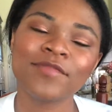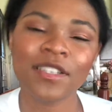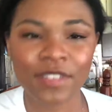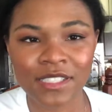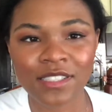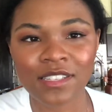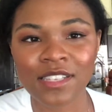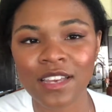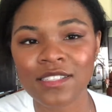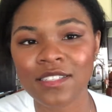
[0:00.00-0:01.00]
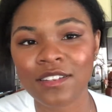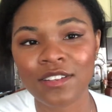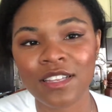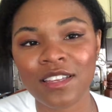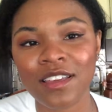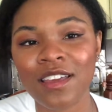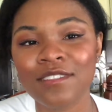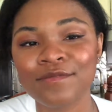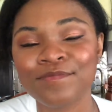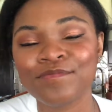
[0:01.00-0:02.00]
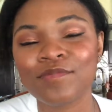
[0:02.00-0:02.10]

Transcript: face does actually look really good.